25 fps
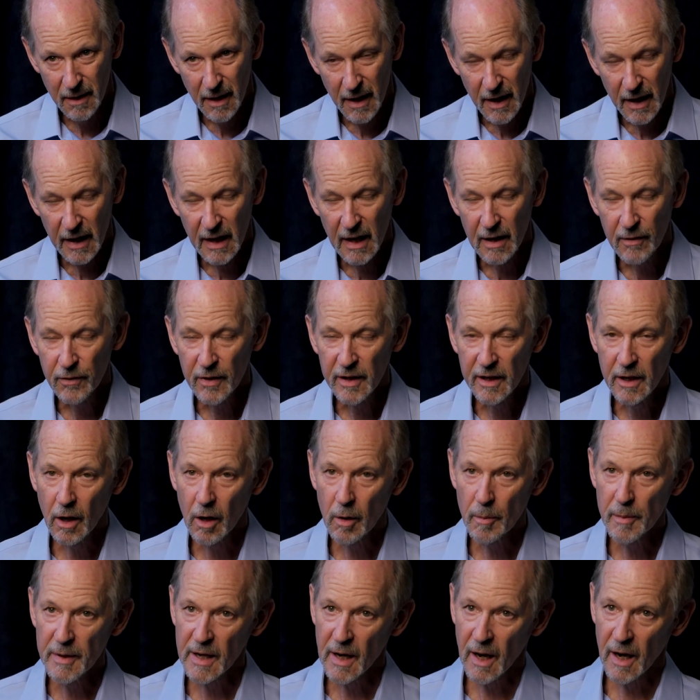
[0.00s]
If we go
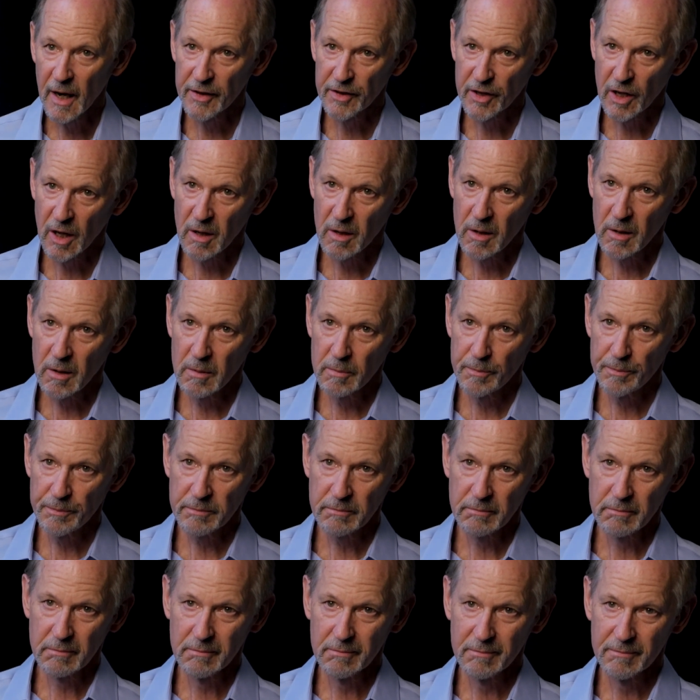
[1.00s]
beyond our own
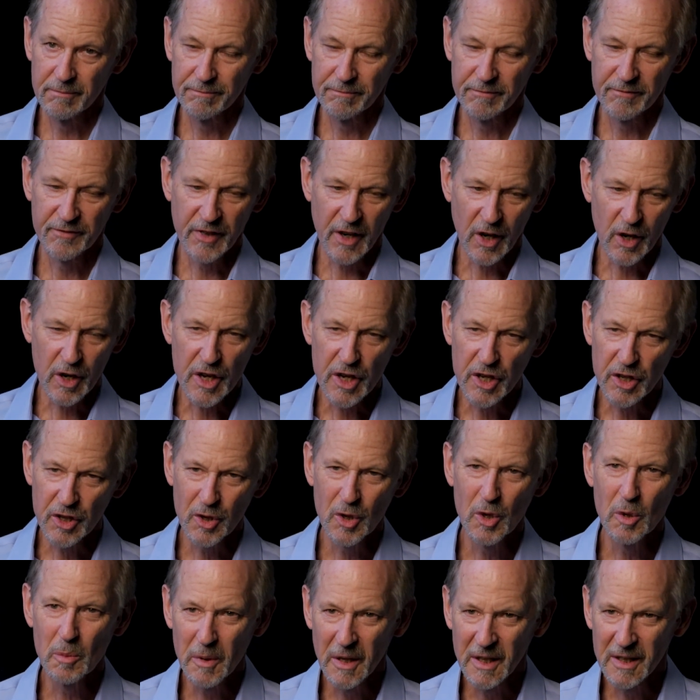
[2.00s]
very
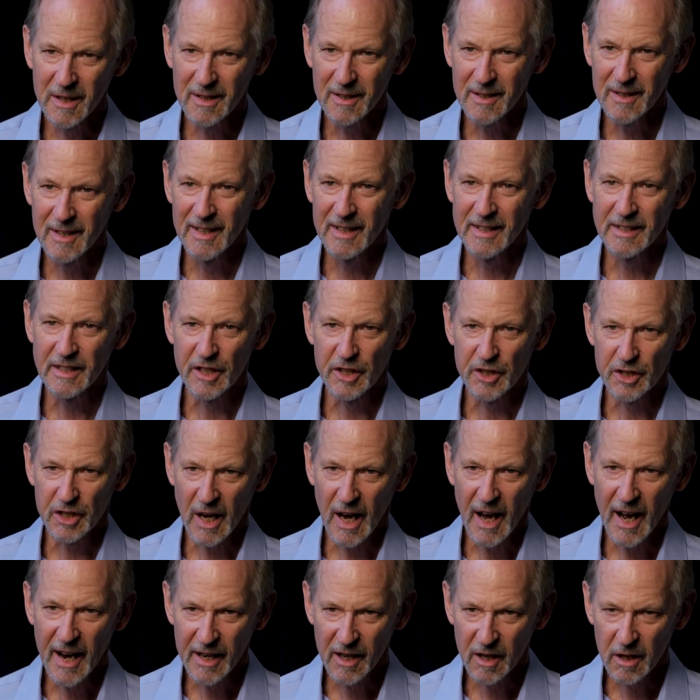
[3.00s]
human
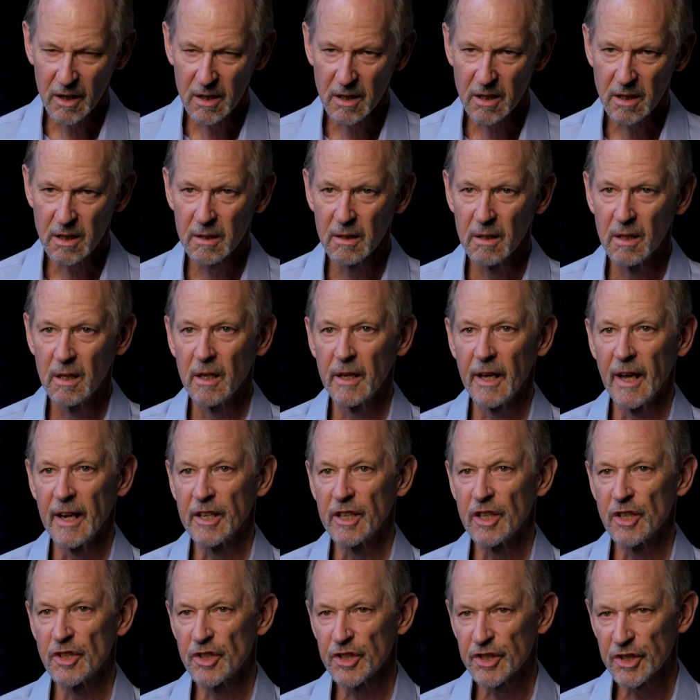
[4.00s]
desires and
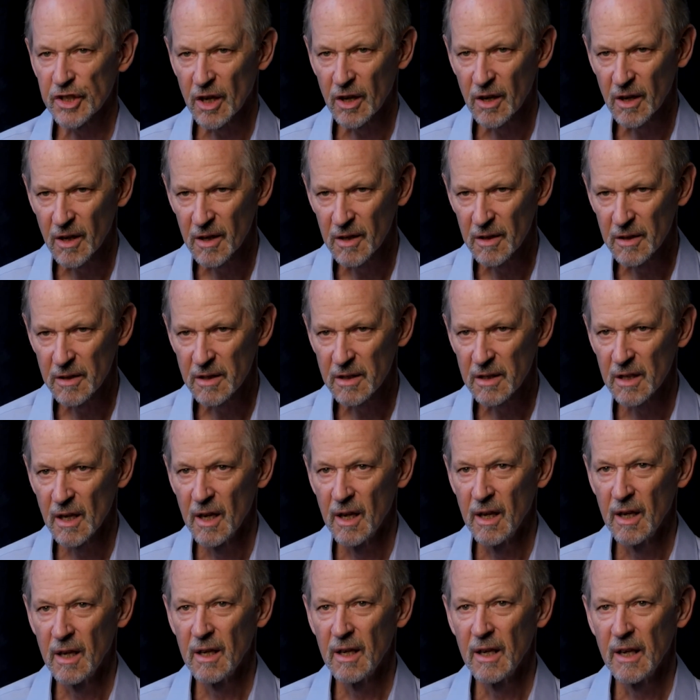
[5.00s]
concerns
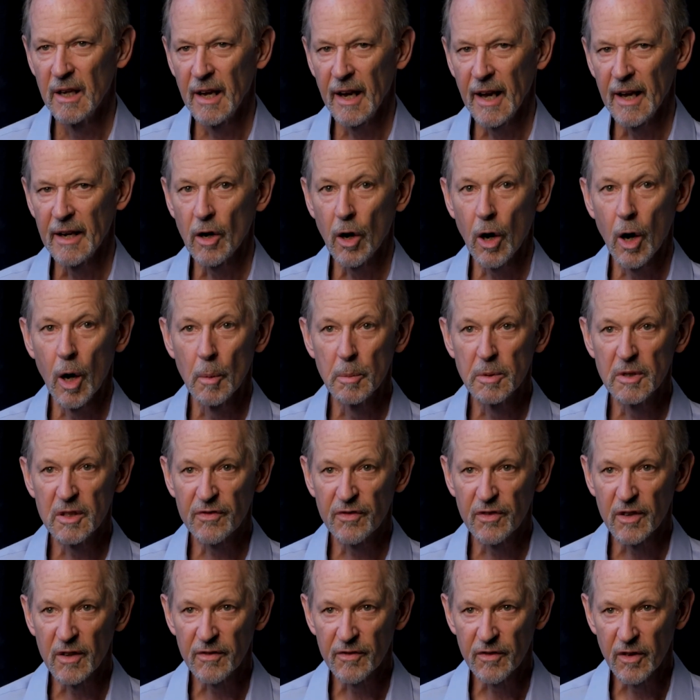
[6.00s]
and hopes
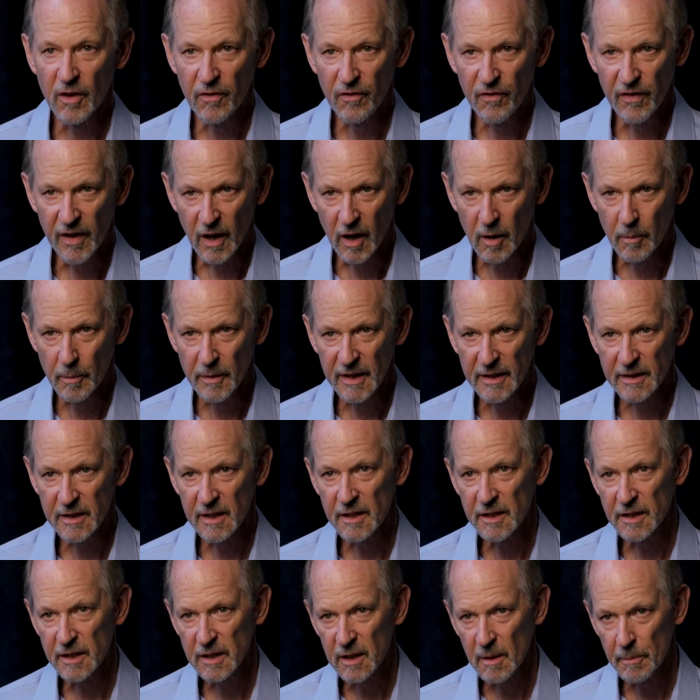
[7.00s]
for fulfillment and
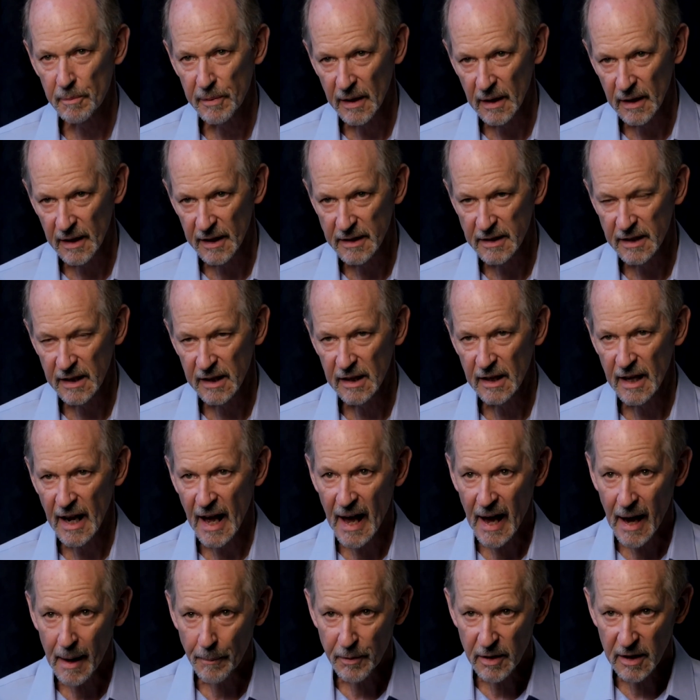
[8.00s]
stability and
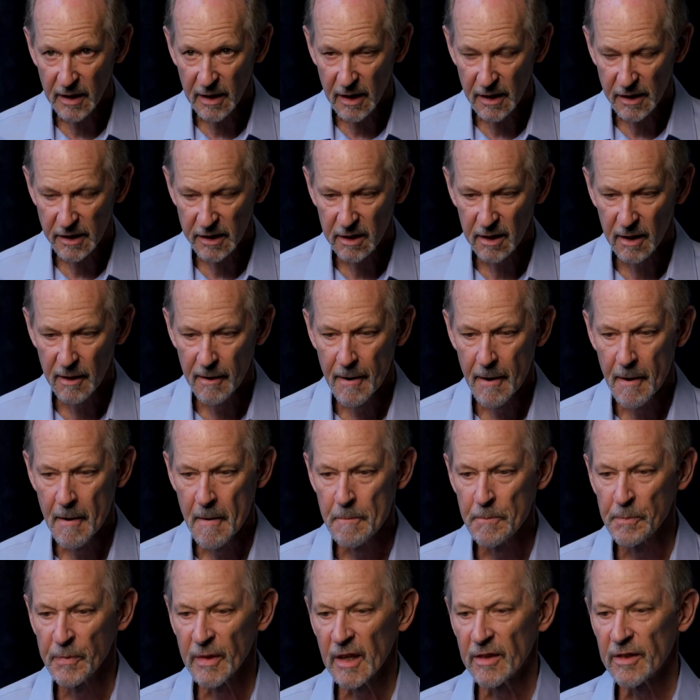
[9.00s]
happiness,
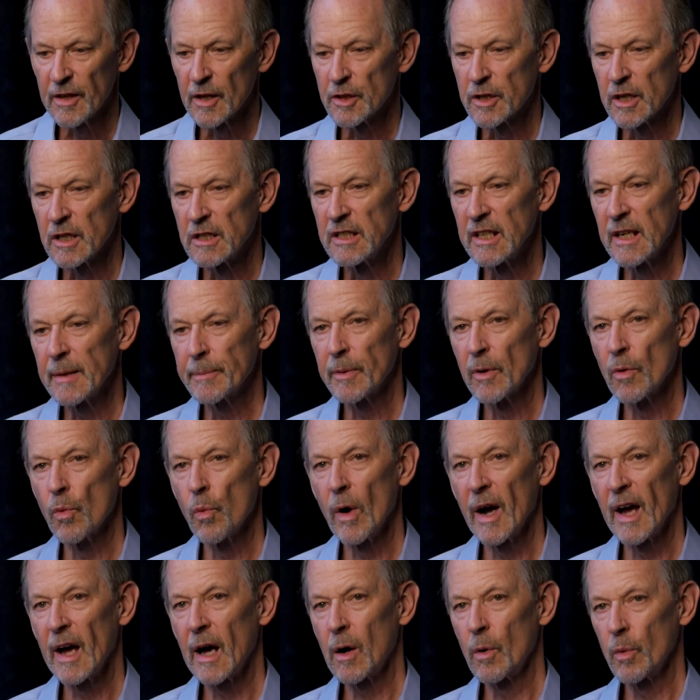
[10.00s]
there's a deeper
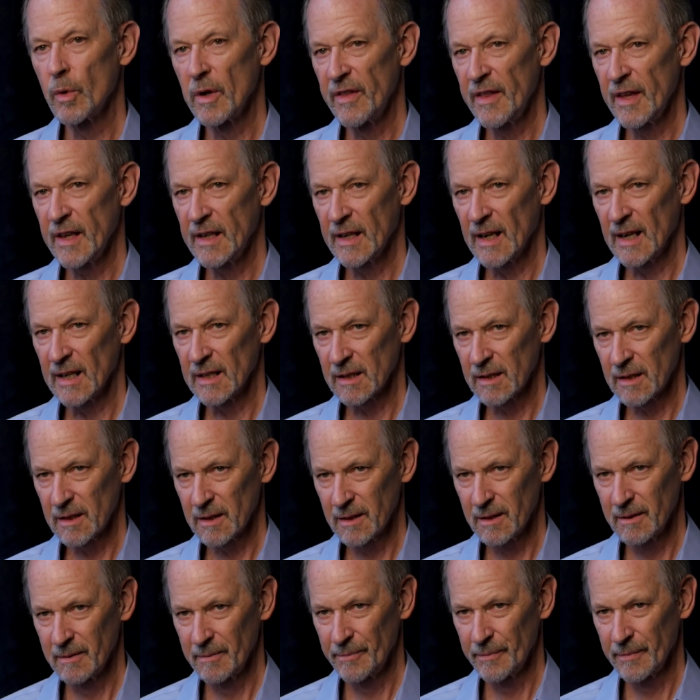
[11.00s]
well within us,
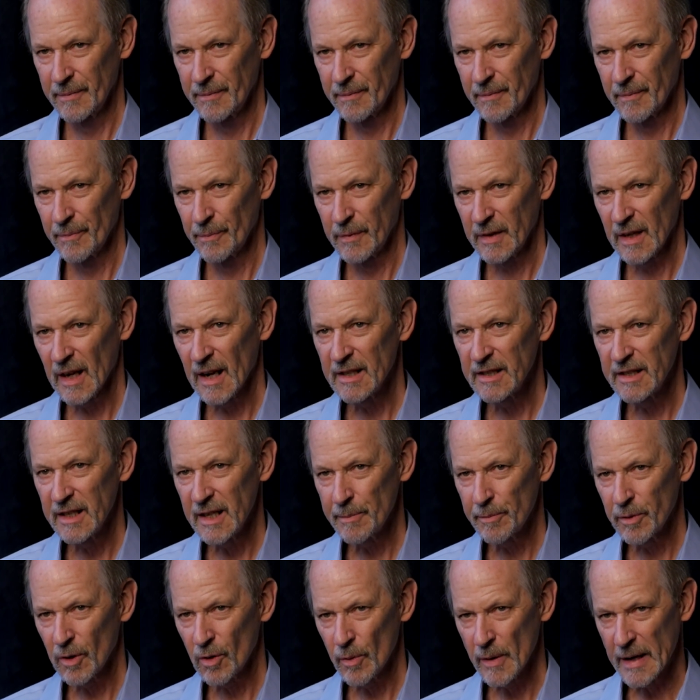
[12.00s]
a
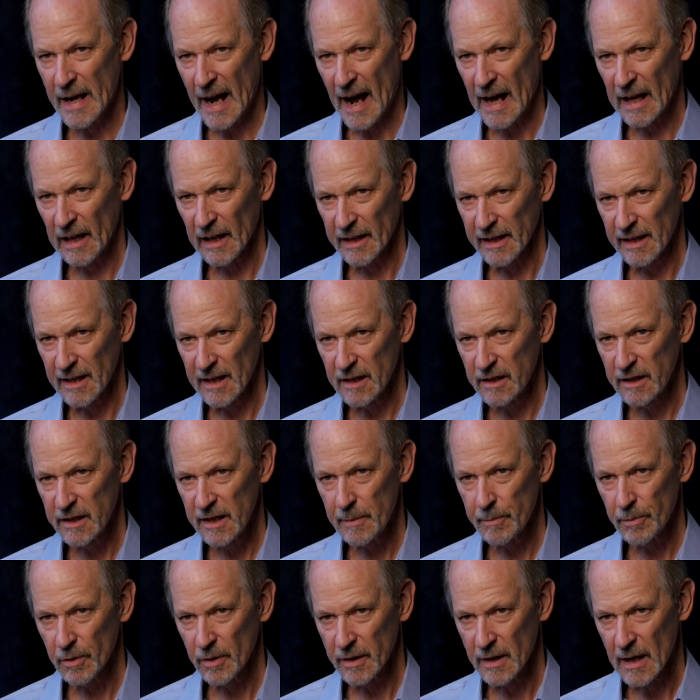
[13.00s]
deeper reality, a
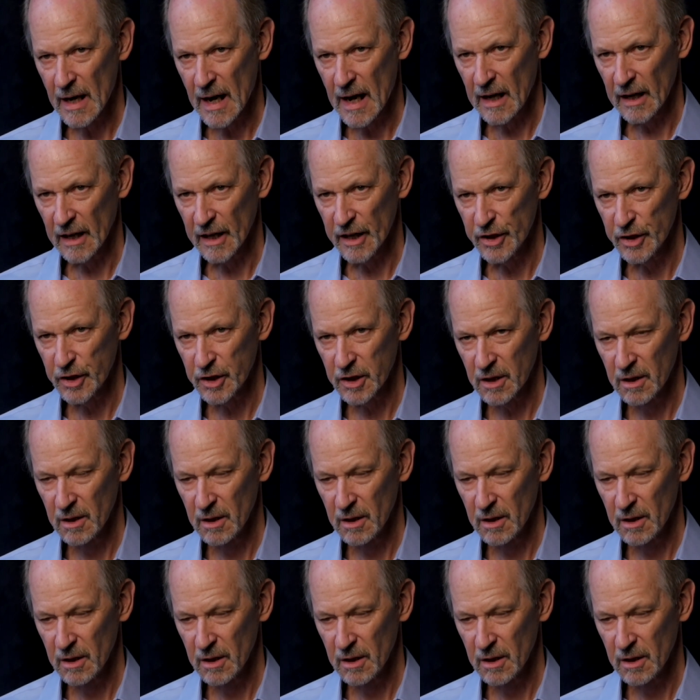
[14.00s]
deeper knowledge